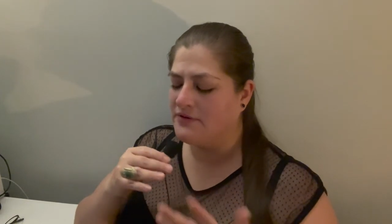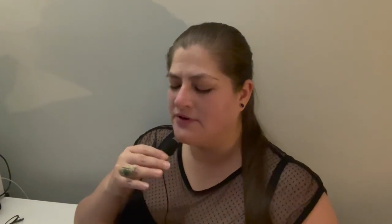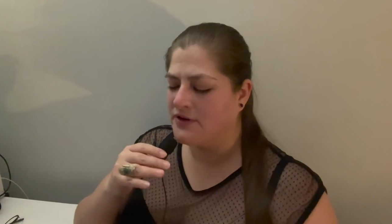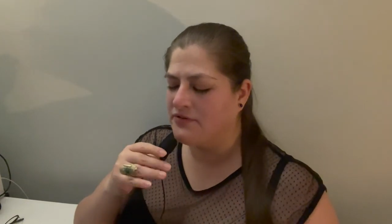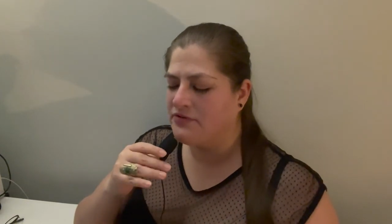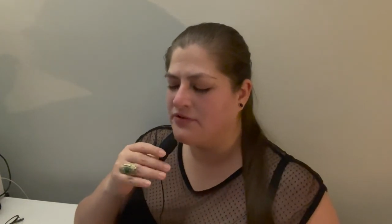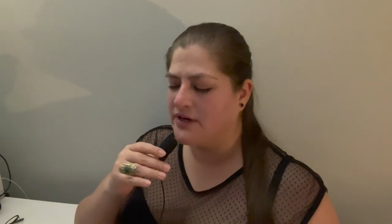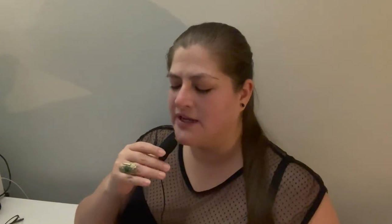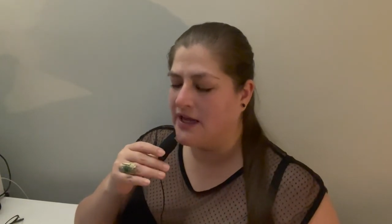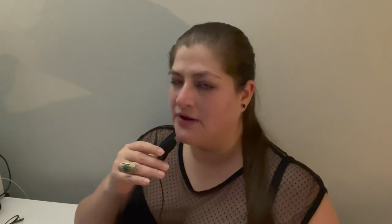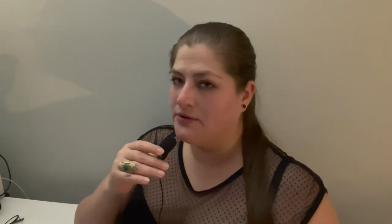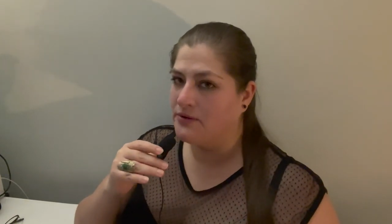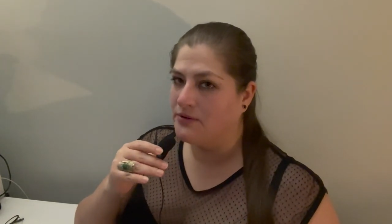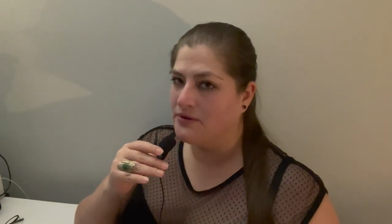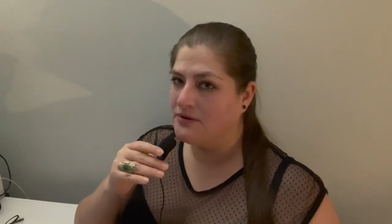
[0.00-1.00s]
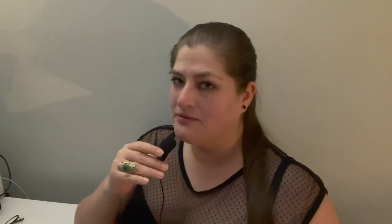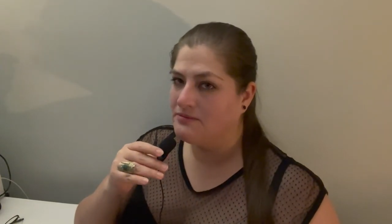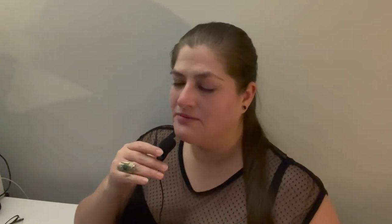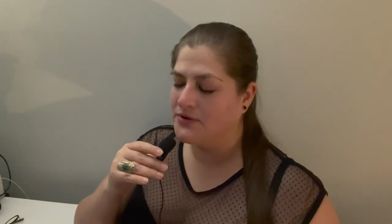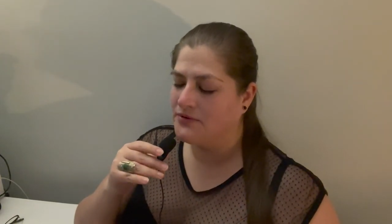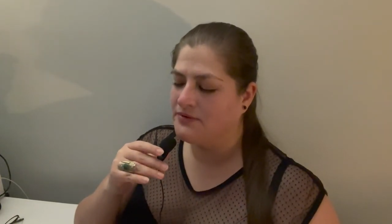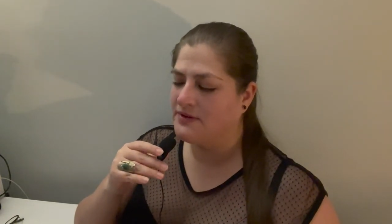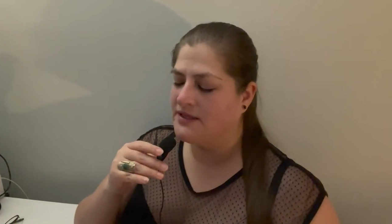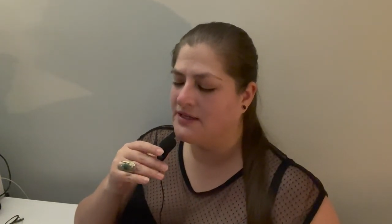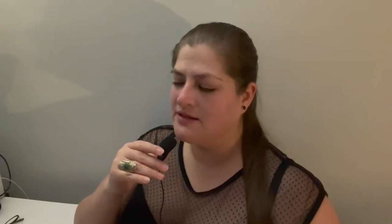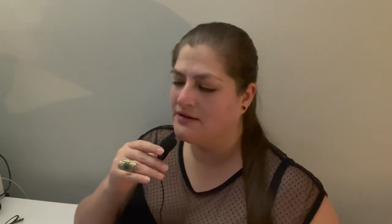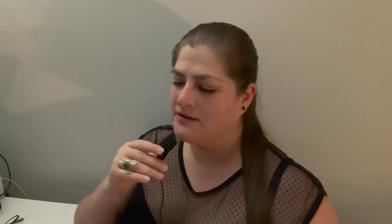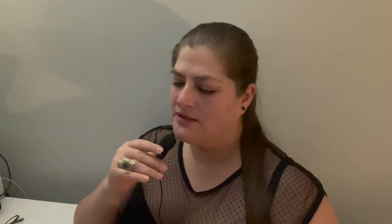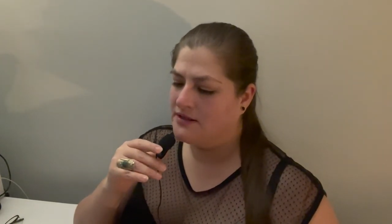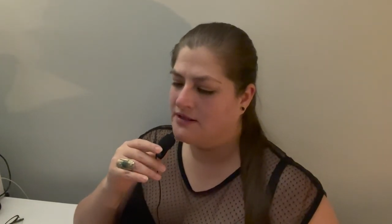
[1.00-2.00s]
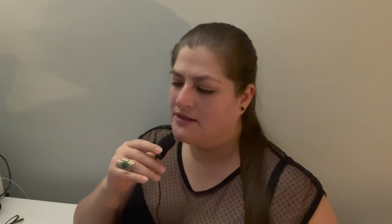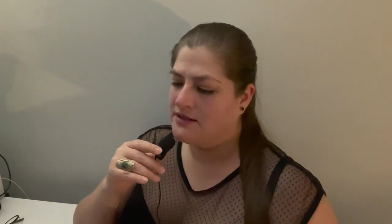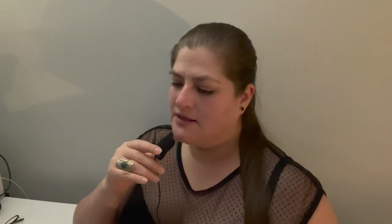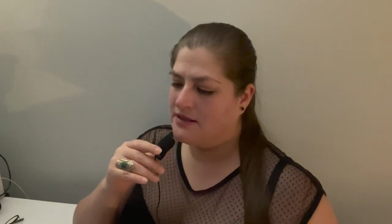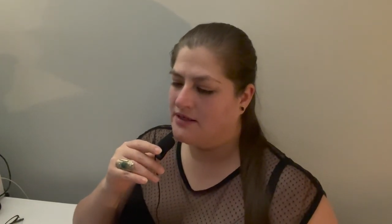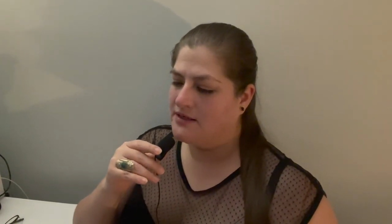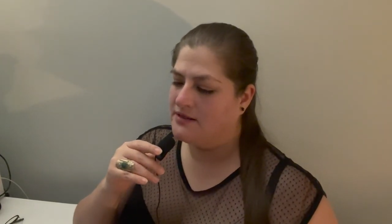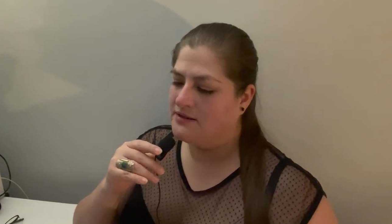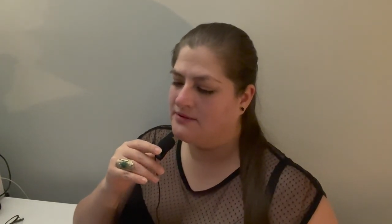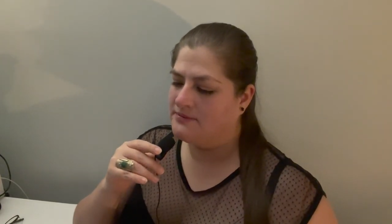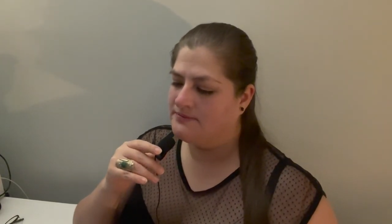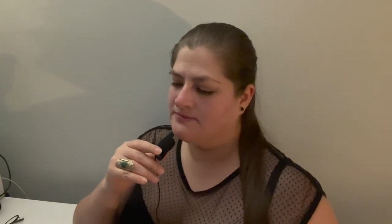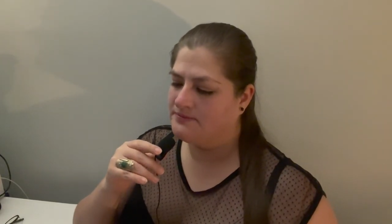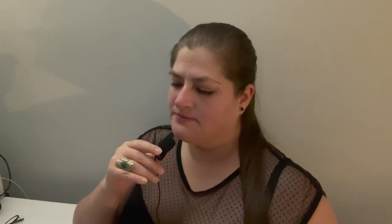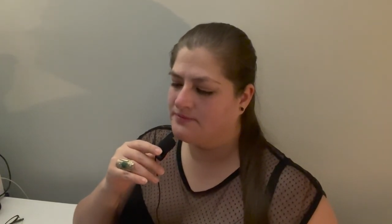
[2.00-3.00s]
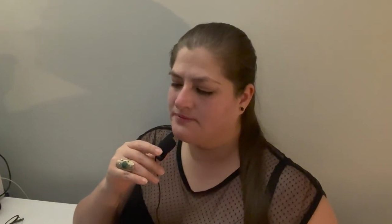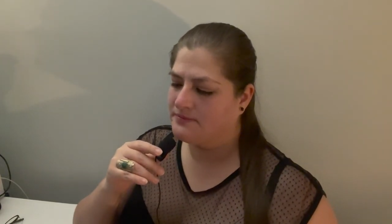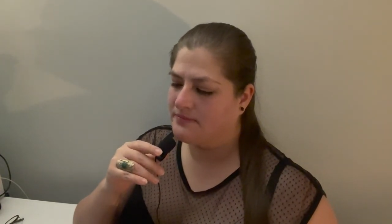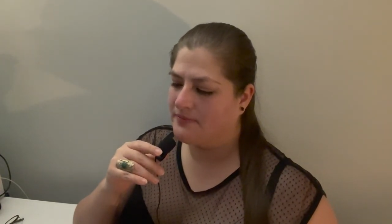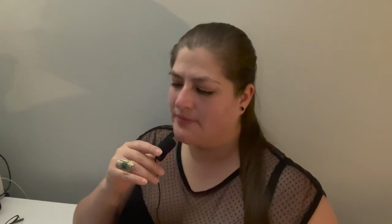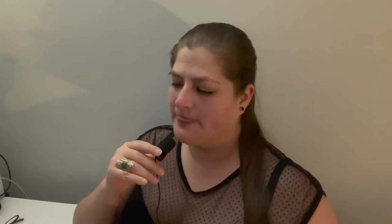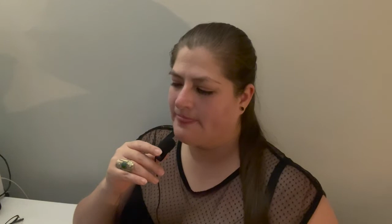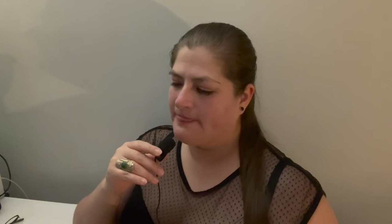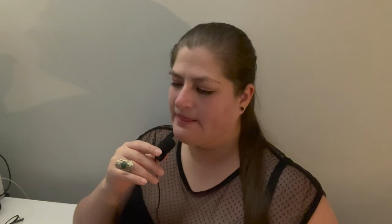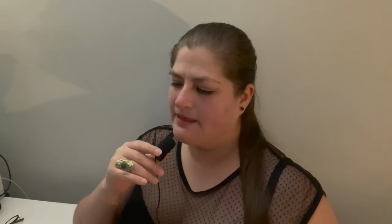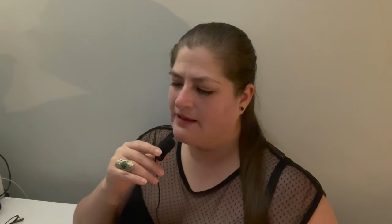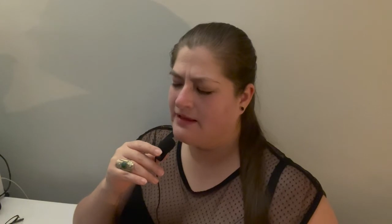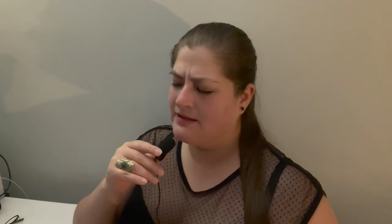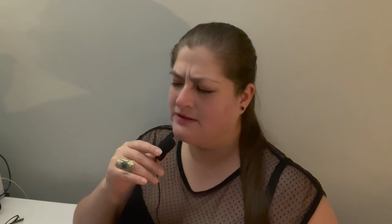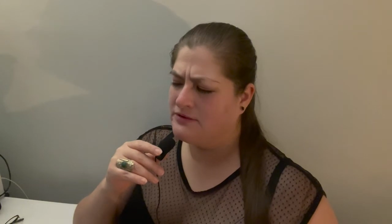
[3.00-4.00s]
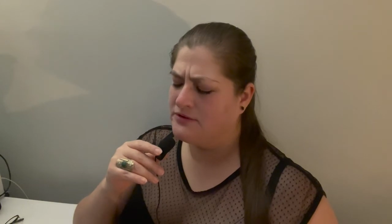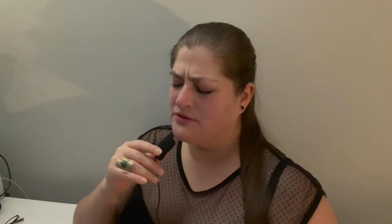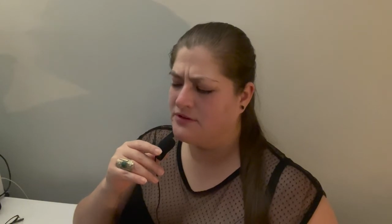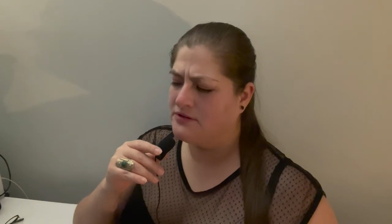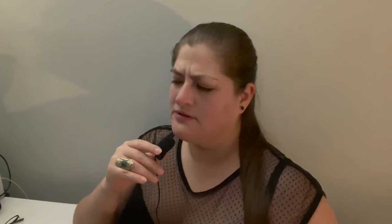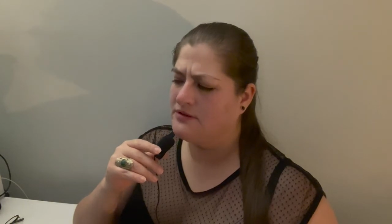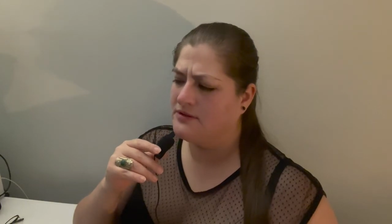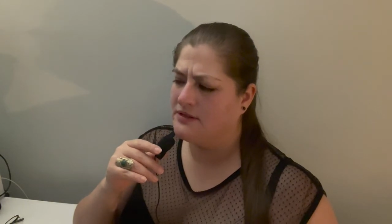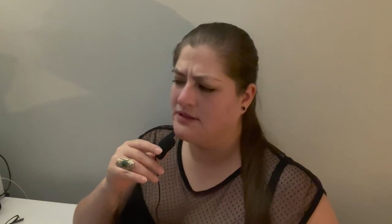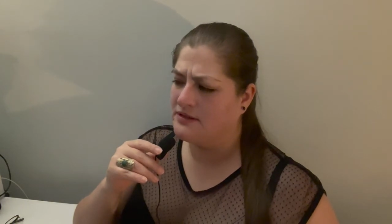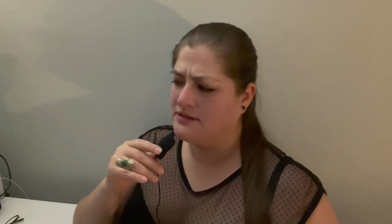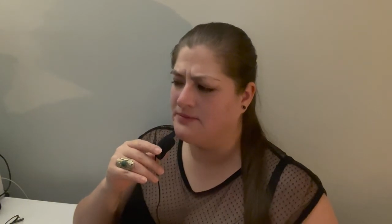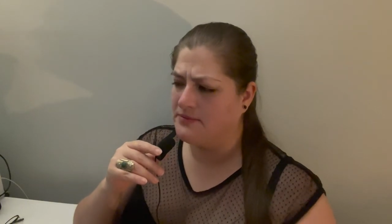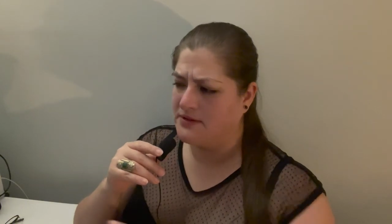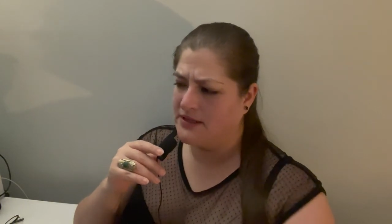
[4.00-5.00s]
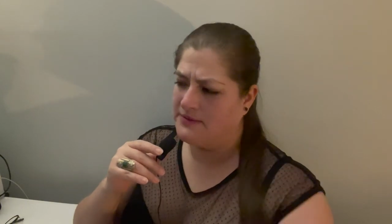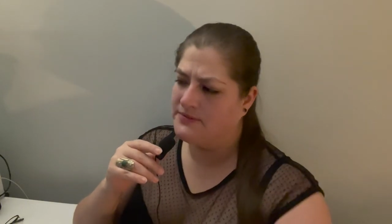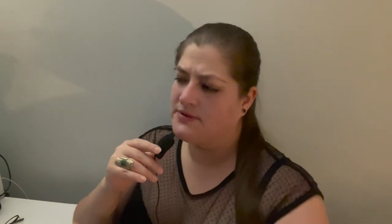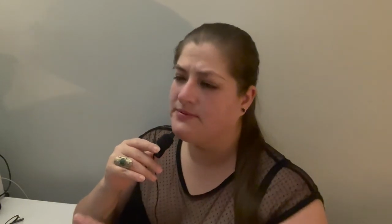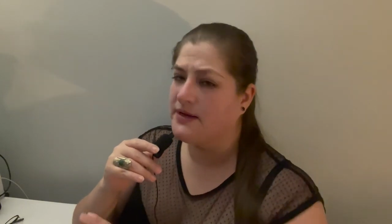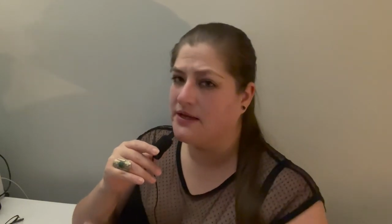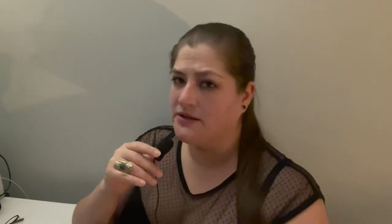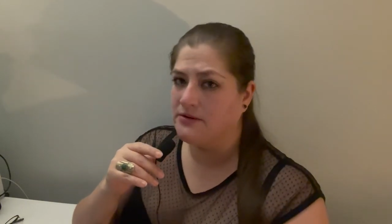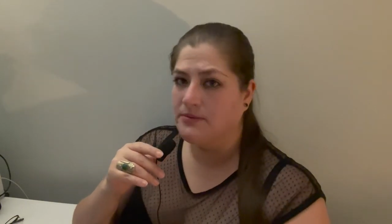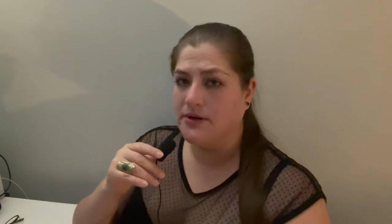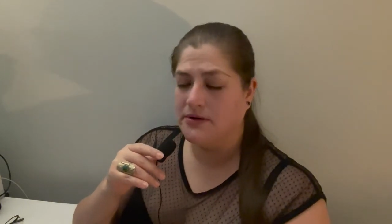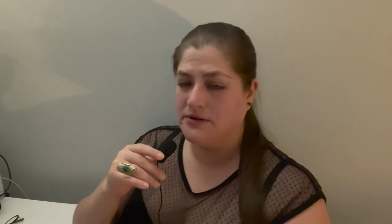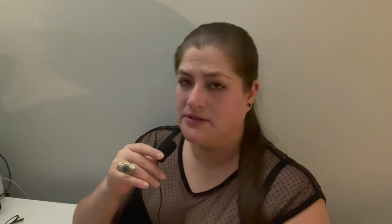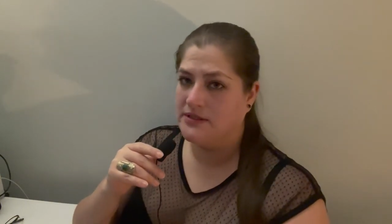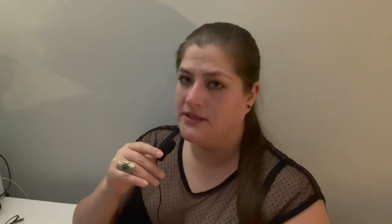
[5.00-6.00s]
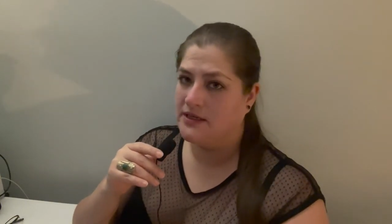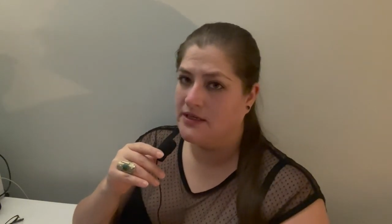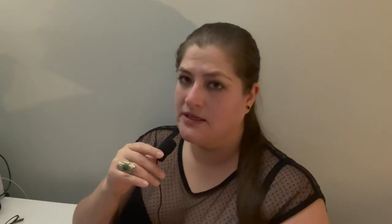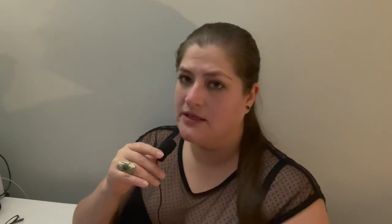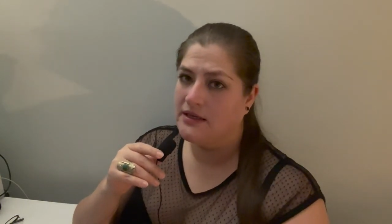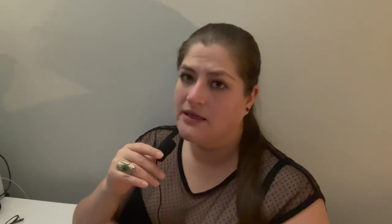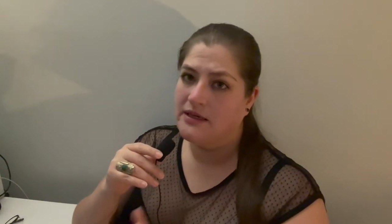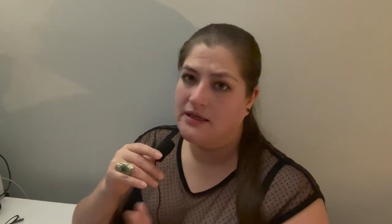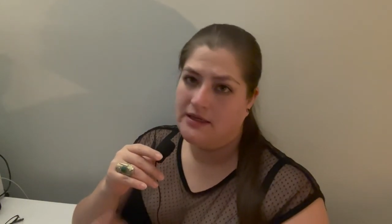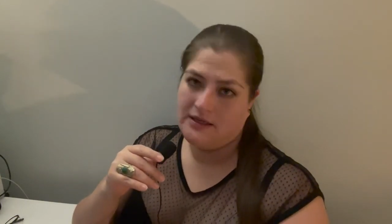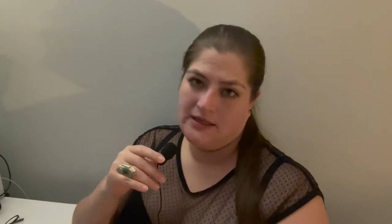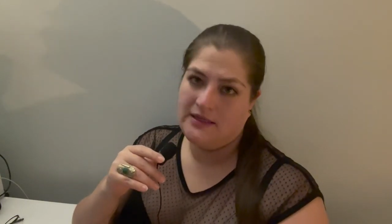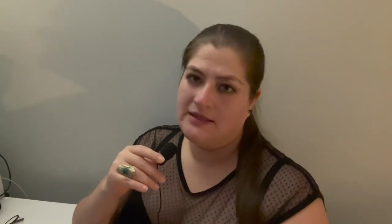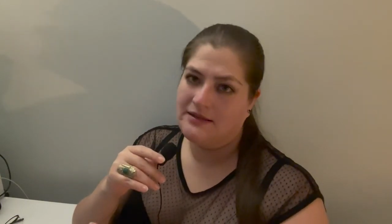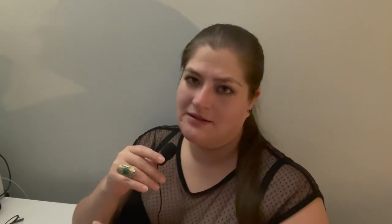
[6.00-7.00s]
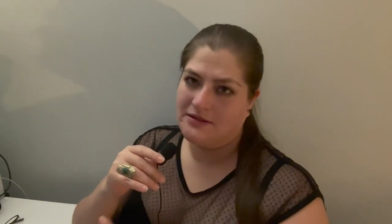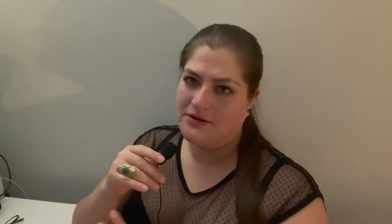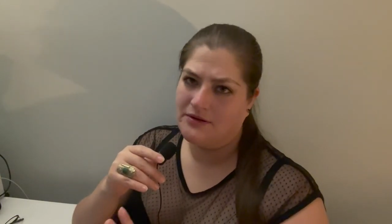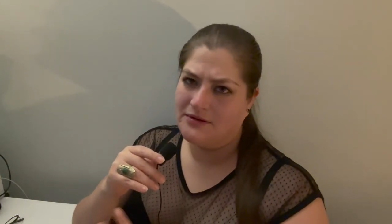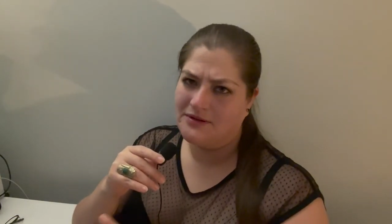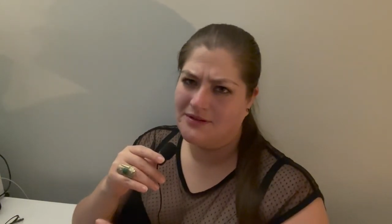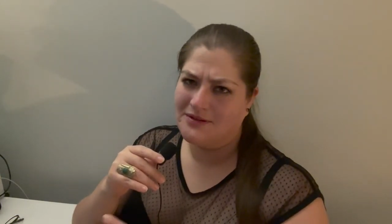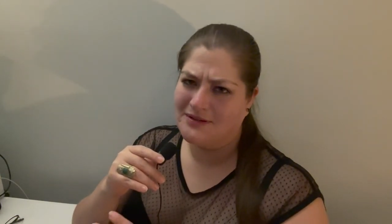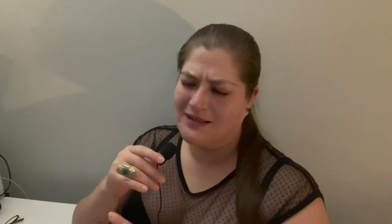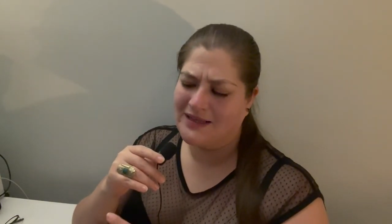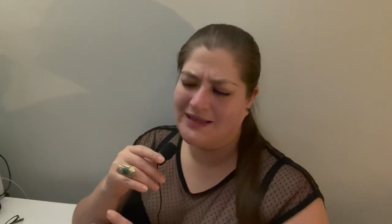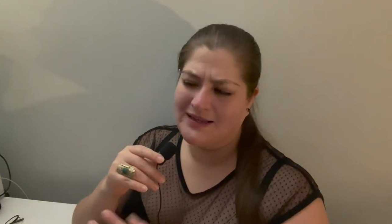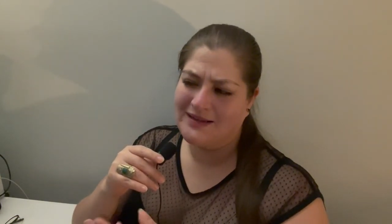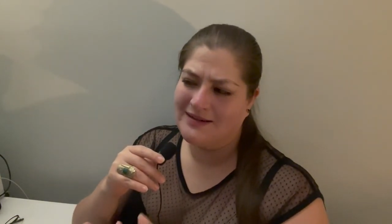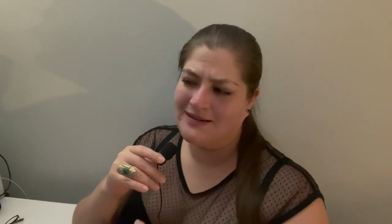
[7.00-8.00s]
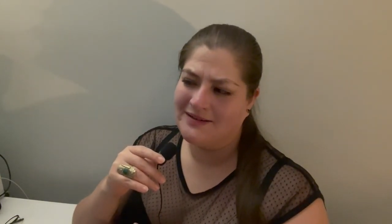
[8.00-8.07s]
free at all over there. And there's also some themes about democracy in this song. So, like,